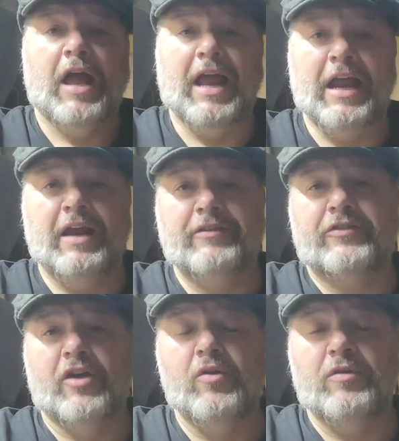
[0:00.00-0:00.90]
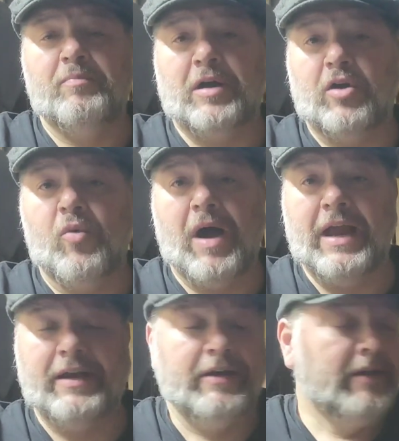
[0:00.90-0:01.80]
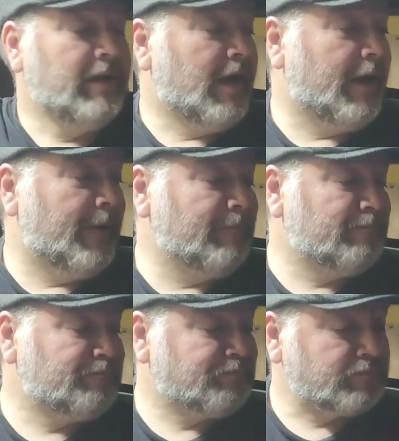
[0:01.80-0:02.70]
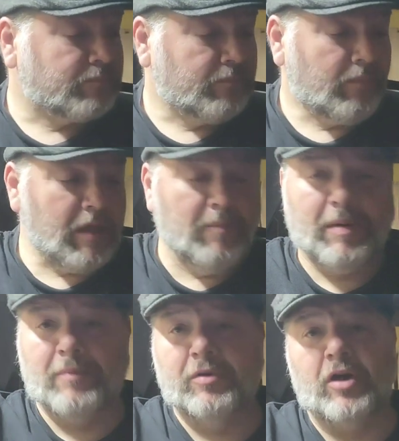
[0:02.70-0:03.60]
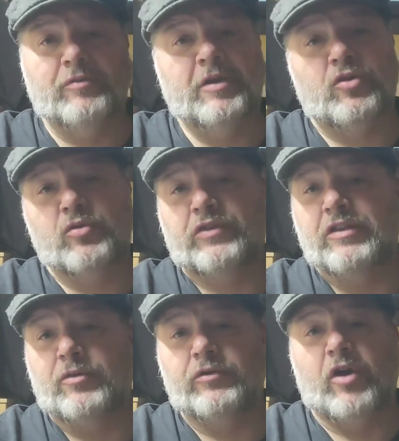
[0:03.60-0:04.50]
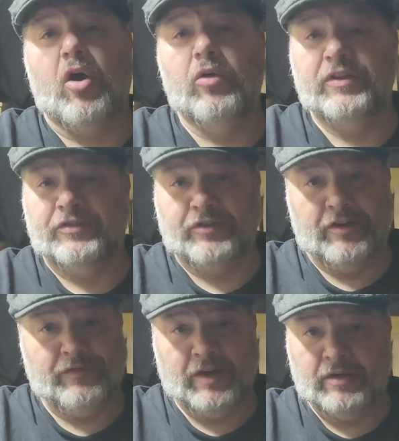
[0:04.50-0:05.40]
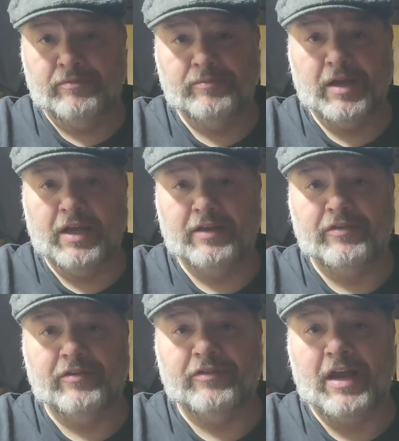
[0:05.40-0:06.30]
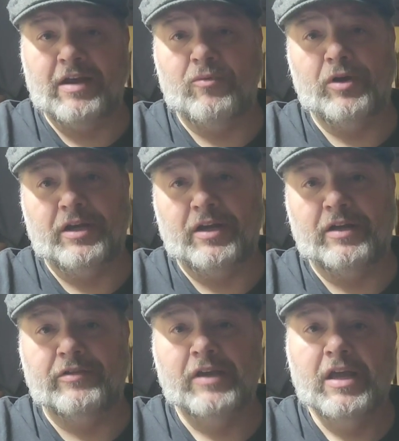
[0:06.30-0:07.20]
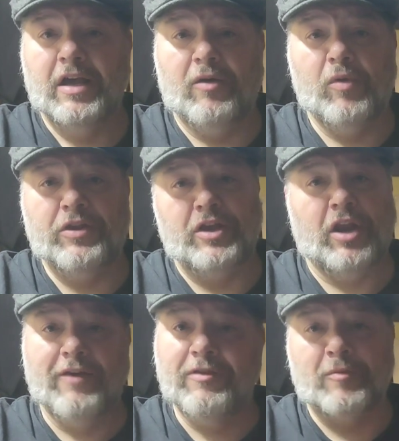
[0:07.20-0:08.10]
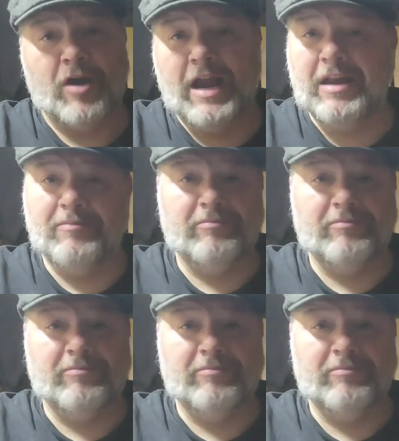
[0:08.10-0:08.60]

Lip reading: And so is Buckle White. Bob Brosman, of course, he throws all this stuff in. And it's insane what he does. Whether you love him or hate